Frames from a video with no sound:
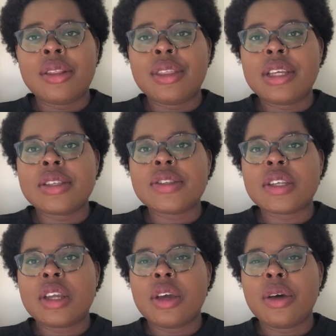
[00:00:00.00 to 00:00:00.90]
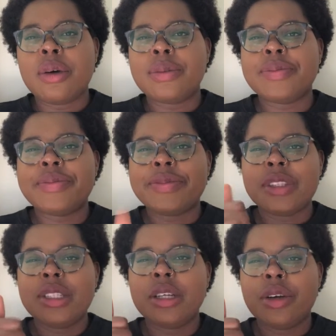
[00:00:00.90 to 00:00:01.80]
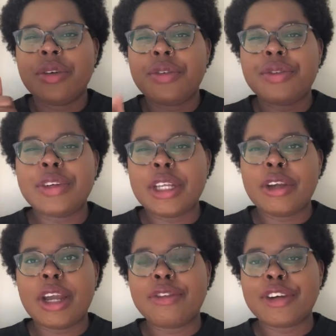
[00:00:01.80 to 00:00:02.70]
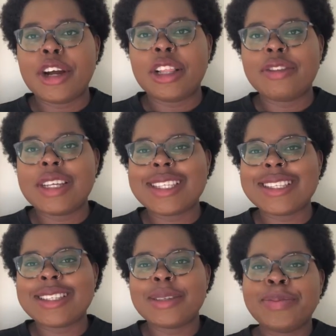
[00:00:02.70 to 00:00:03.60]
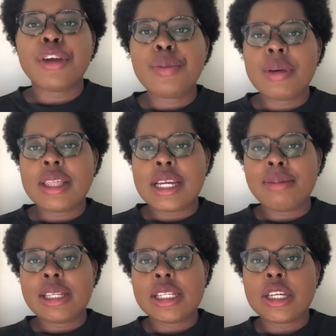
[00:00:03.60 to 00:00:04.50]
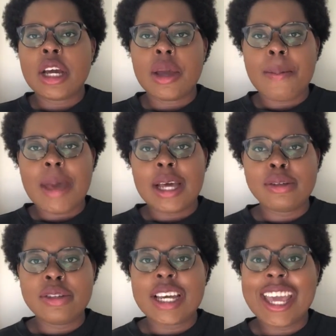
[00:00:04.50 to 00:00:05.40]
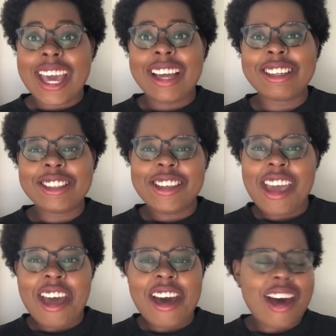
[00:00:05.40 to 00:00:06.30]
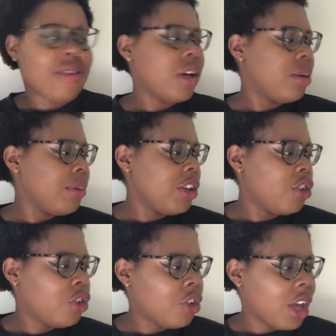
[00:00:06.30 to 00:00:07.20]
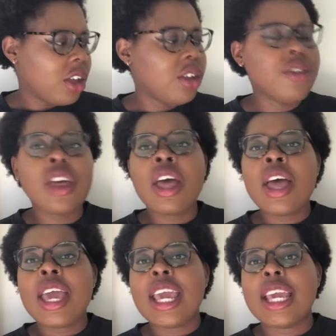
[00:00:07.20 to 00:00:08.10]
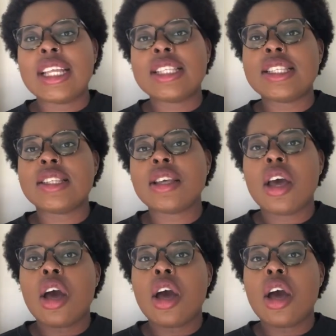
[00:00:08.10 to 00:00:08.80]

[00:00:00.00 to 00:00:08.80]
things could go really great for all of us. Third book that I'm going to talk about, I actually have on my shelf. It's